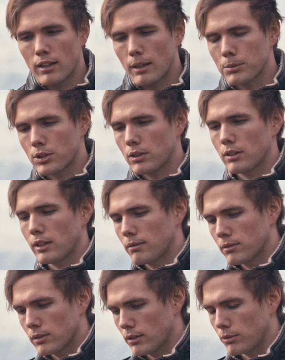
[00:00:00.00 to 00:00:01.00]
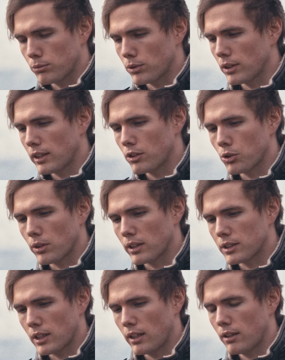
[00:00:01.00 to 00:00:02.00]
I'm certainly really enjoying
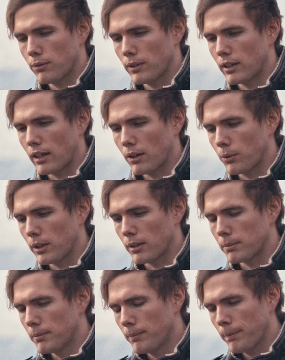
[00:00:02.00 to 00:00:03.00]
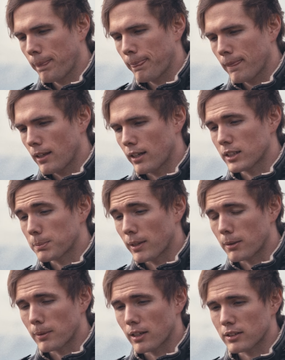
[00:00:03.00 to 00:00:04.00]
this. I need to figure out a way to, I guess,
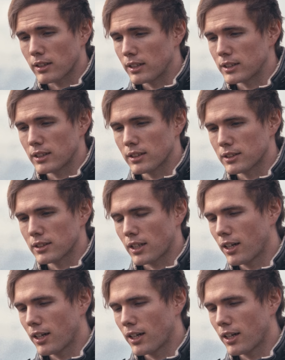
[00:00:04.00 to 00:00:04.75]
better monetize it because it